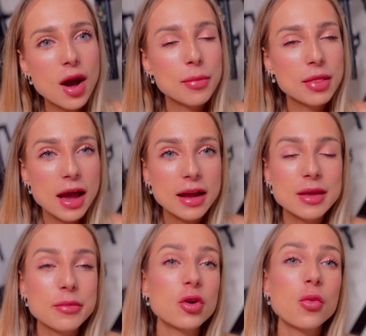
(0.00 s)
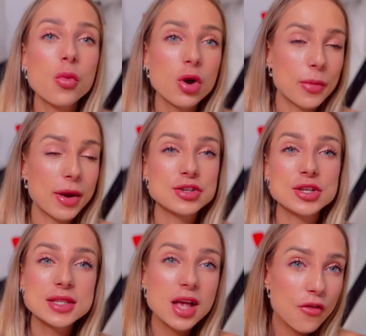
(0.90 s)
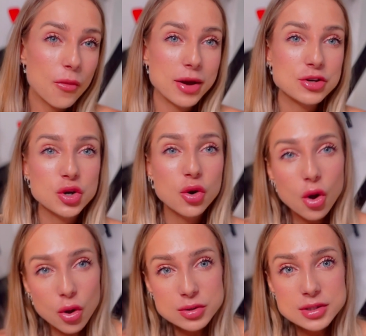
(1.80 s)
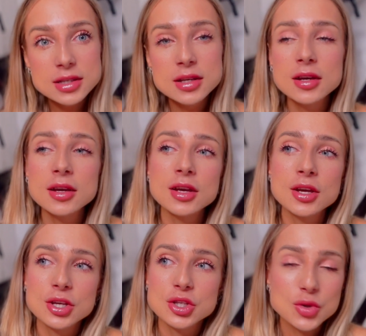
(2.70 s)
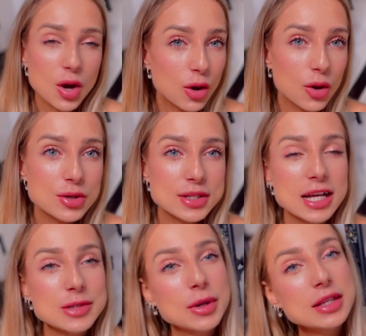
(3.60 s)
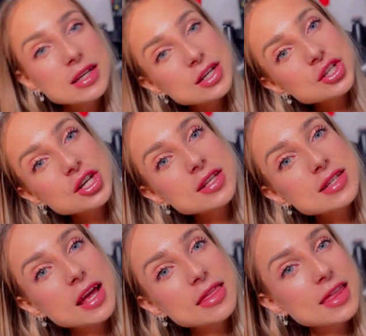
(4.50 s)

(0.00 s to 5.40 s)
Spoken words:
Apply, let me know more about yourself, about your goals, struggles, expectations, and